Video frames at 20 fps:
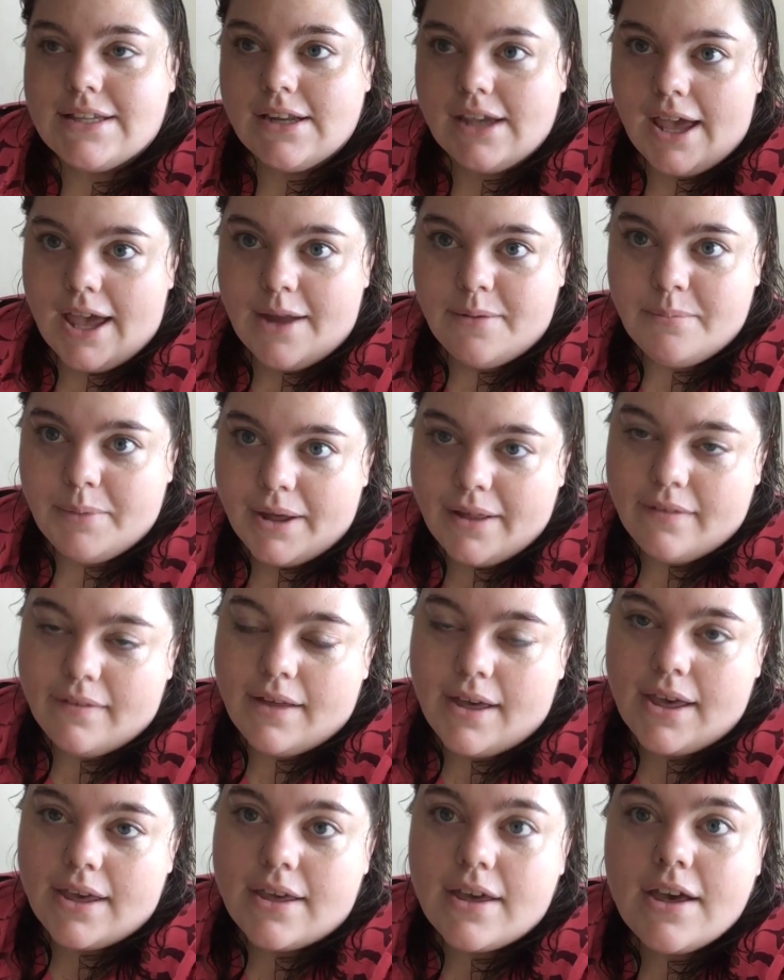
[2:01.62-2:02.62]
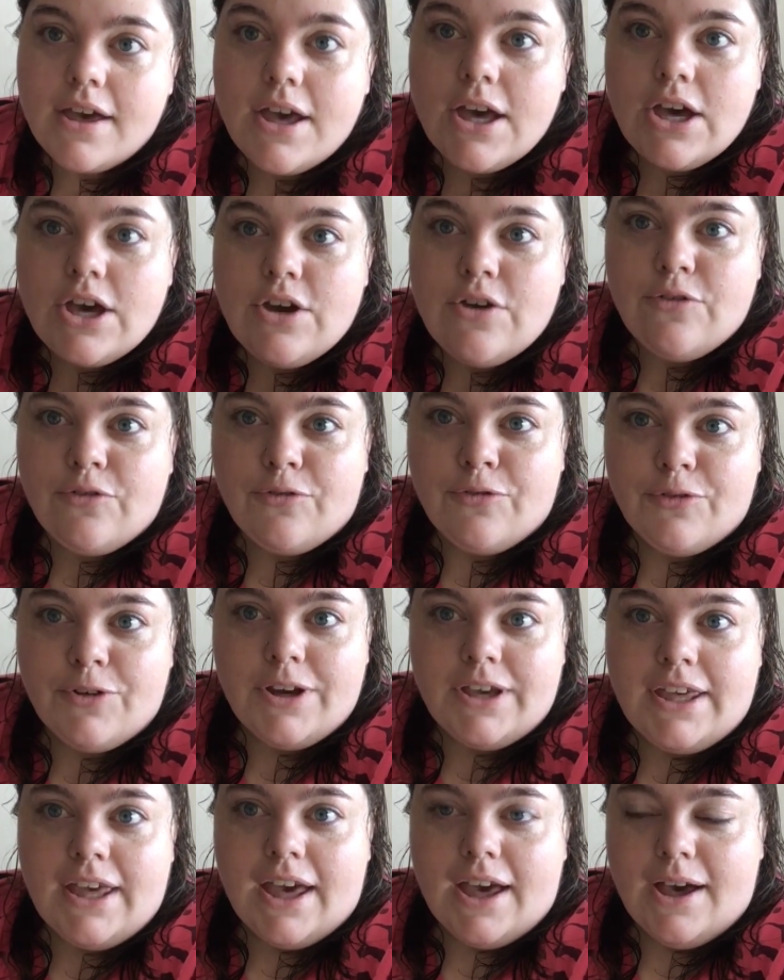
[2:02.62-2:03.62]
and I had my like
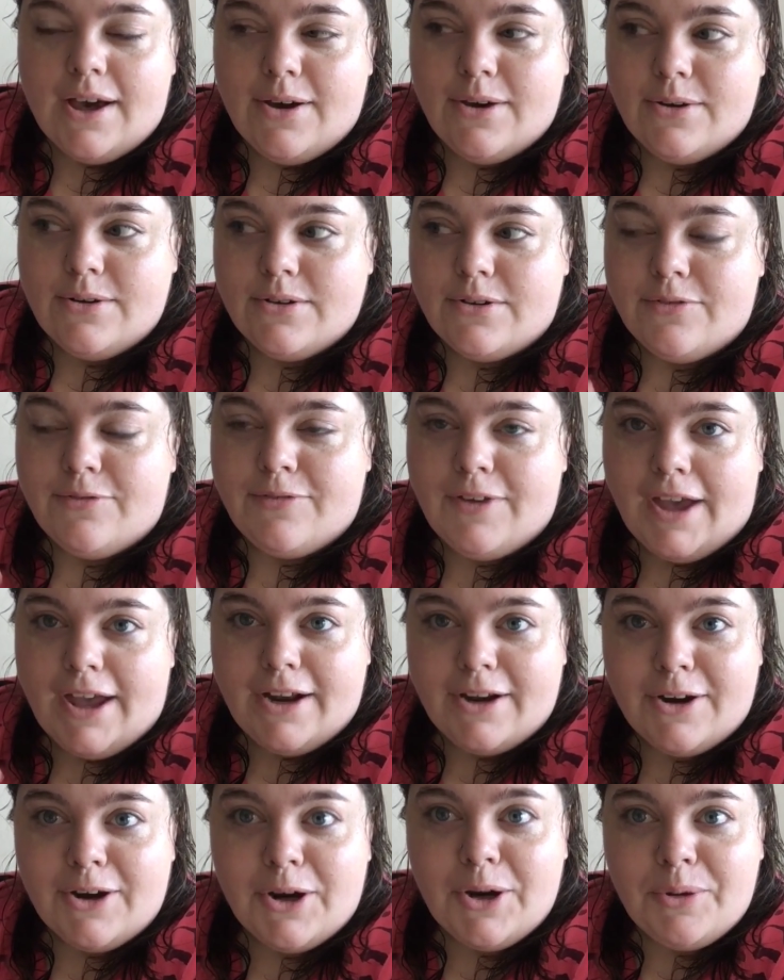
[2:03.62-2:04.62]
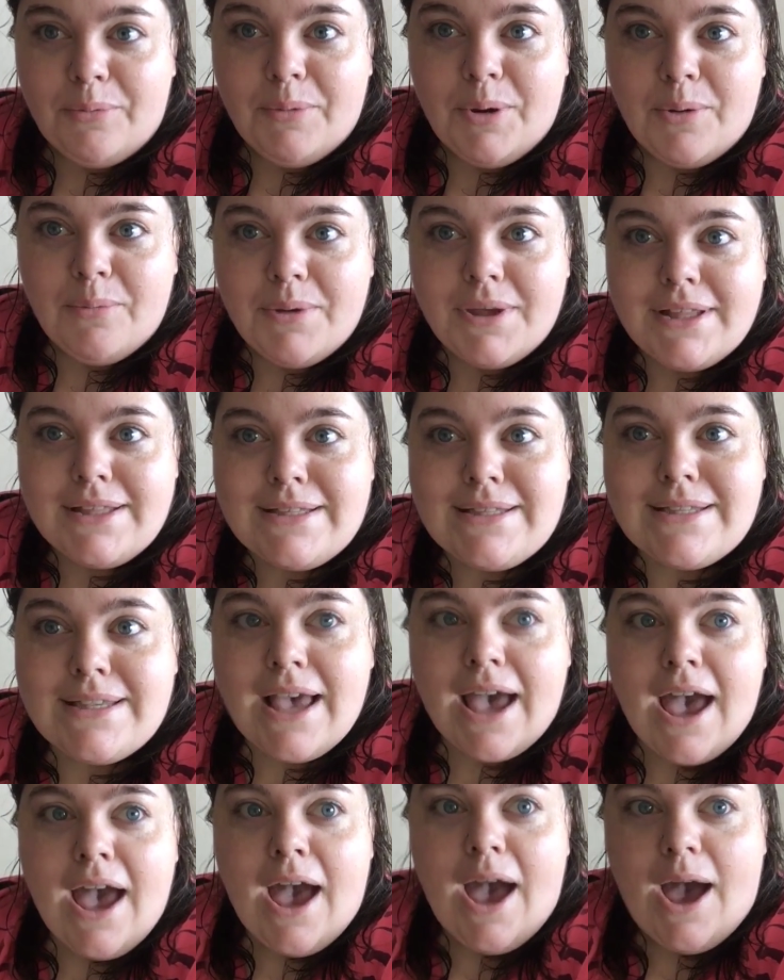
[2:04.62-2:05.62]
freak out fangirl
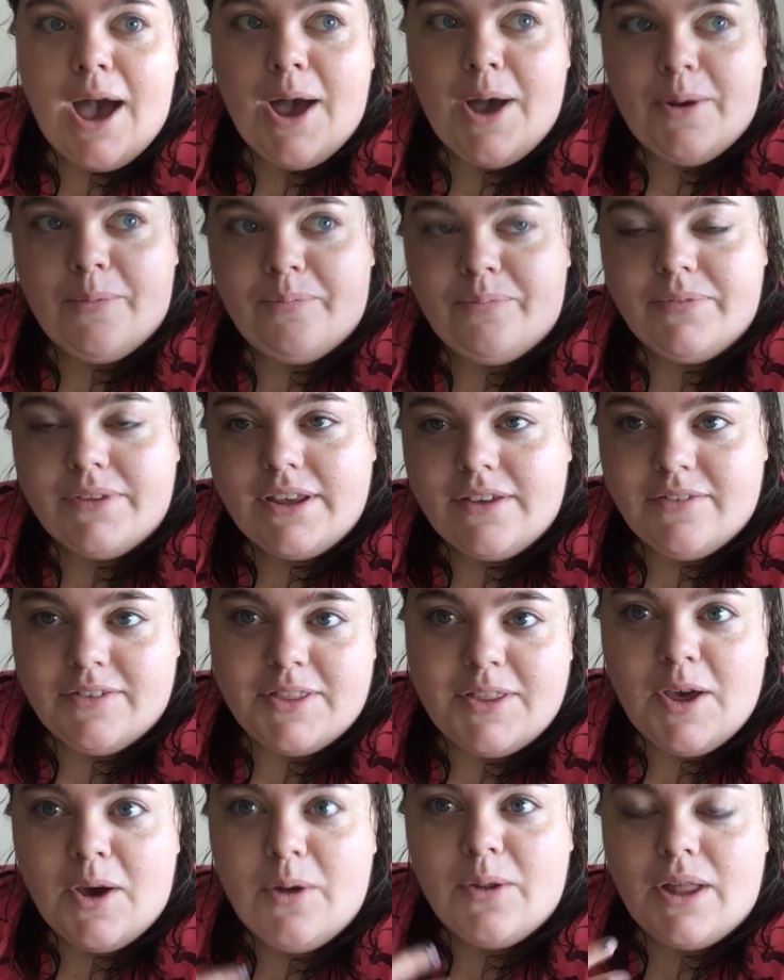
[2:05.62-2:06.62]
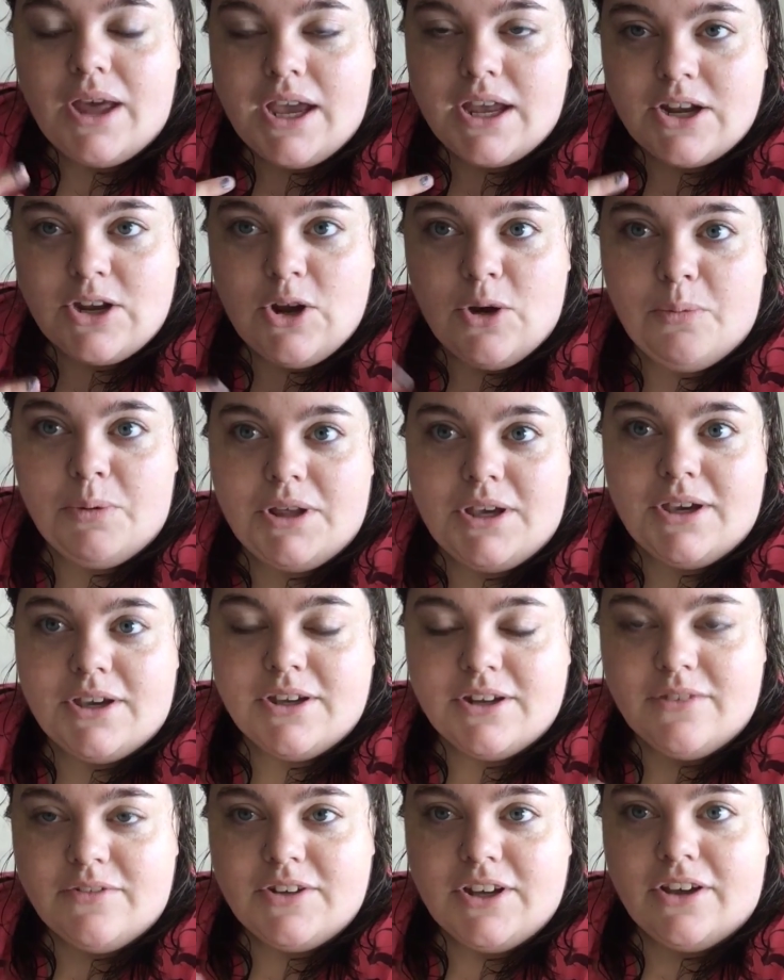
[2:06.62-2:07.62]
moments. Um, even though like nobody
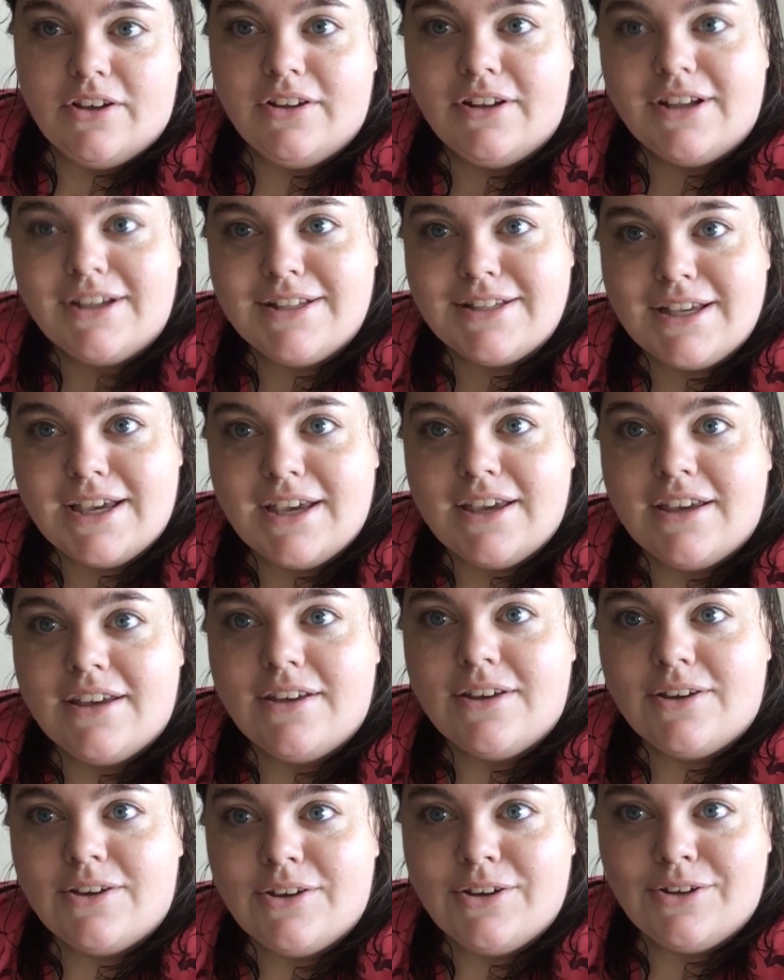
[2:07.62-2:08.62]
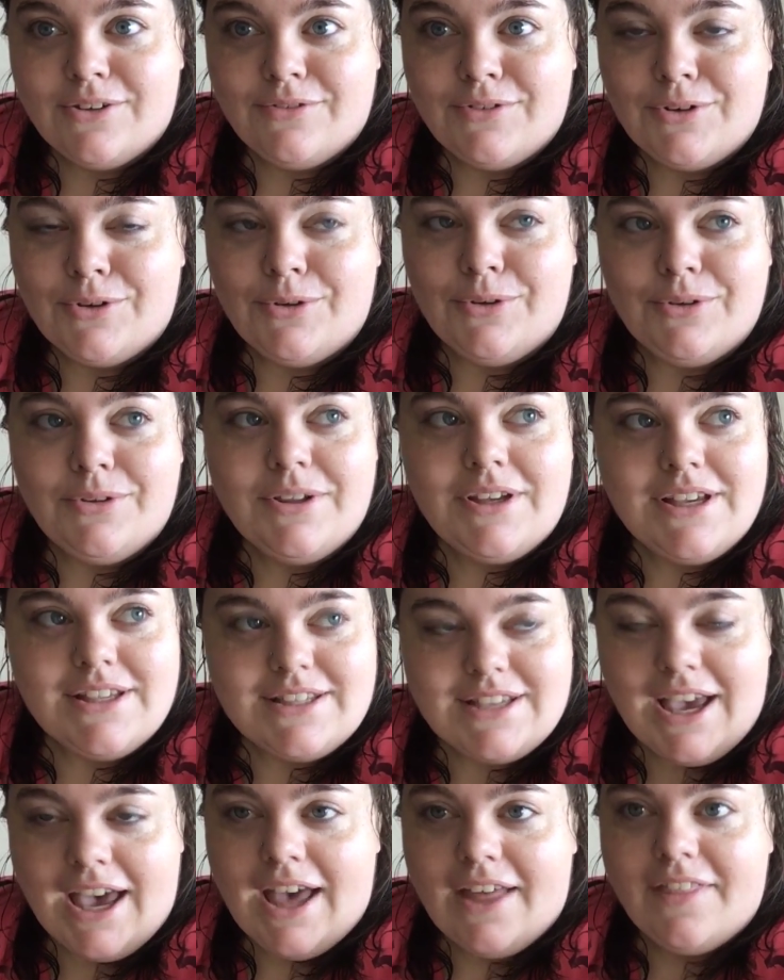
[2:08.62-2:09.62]
could have told because I could have told
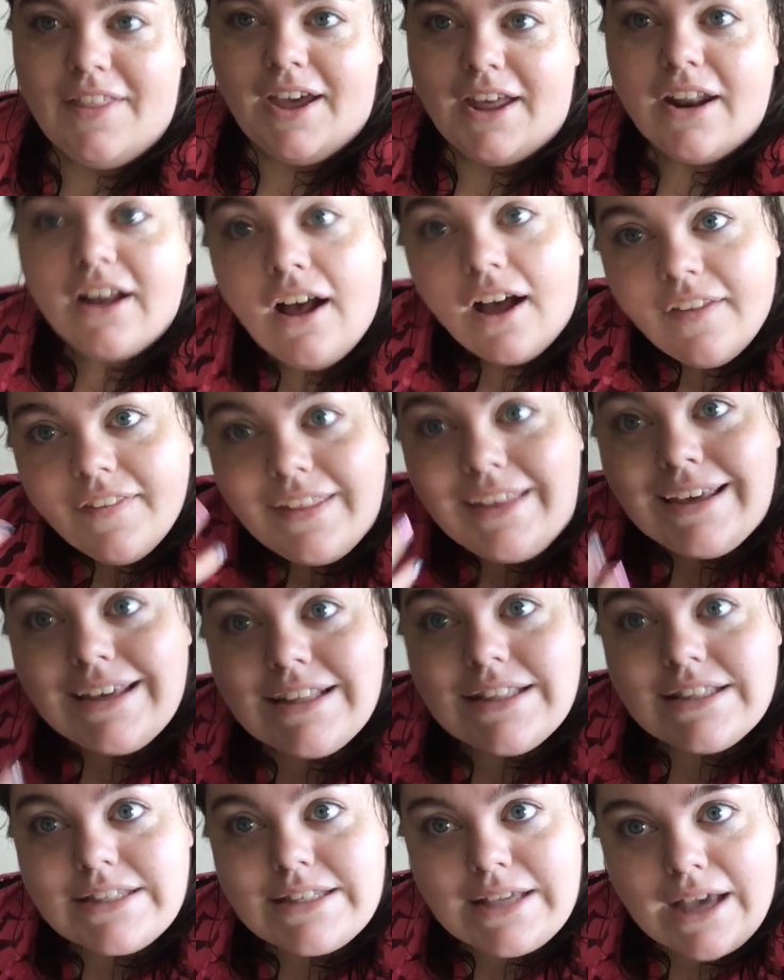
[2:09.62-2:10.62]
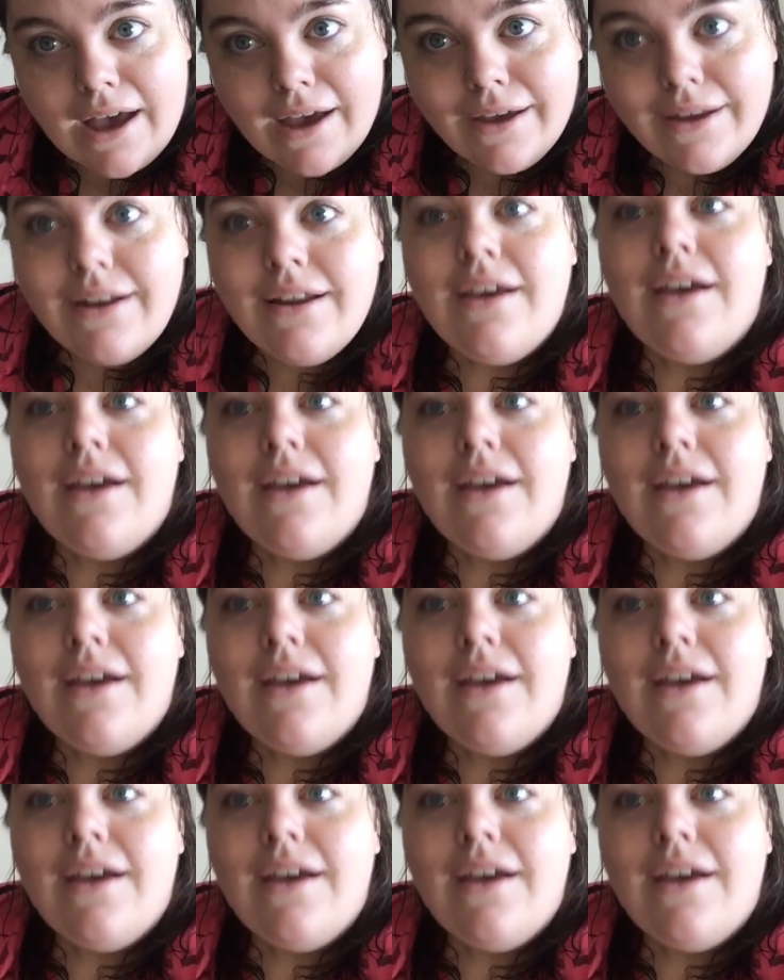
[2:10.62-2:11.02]
because I had that on the inside.